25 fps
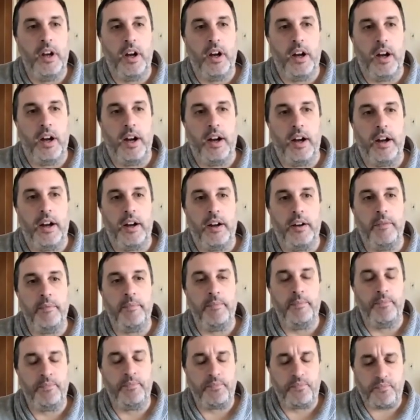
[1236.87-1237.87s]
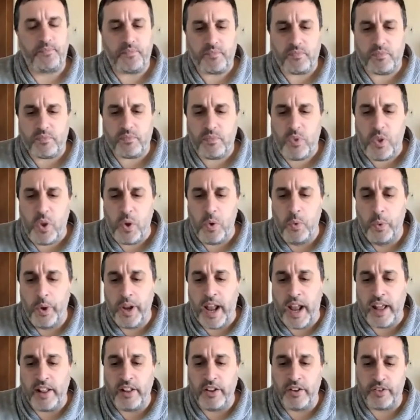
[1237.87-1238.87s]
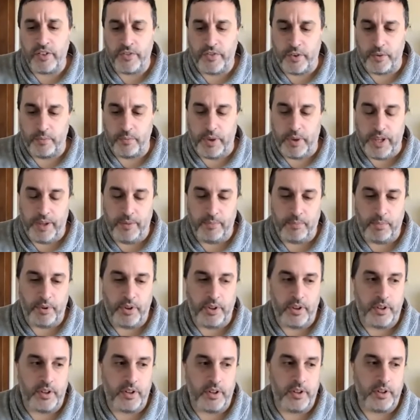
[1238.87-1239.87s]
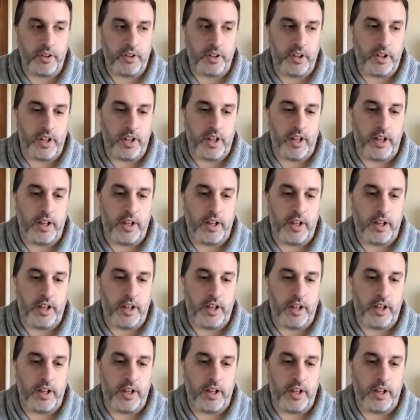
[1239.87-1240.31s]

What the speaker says: What I look for people